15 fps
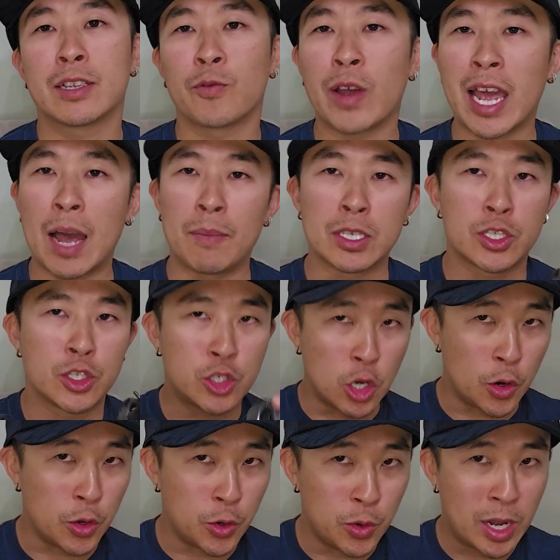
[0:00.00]
The way I'm going to
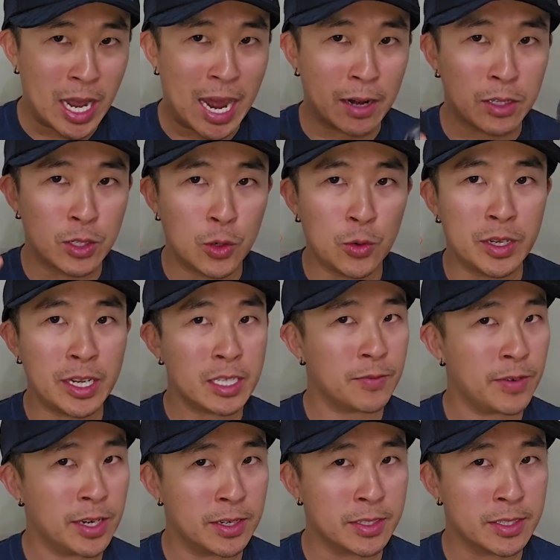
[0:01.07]
show you how to tune
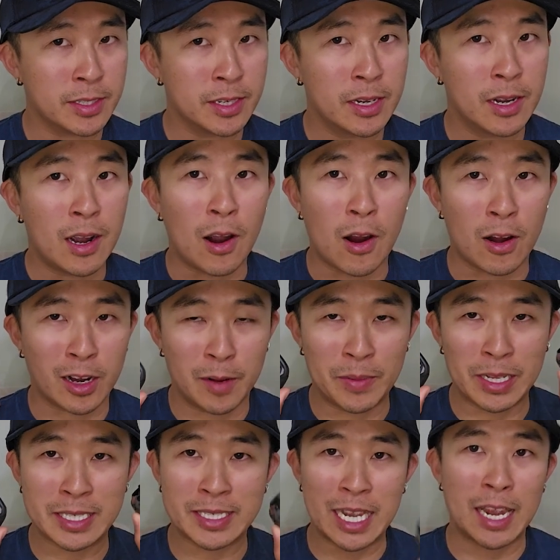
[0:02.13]
these reels are going to
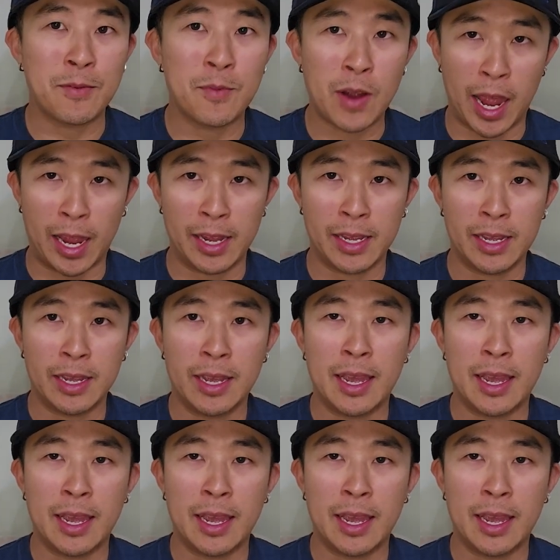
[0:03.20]
be the same way.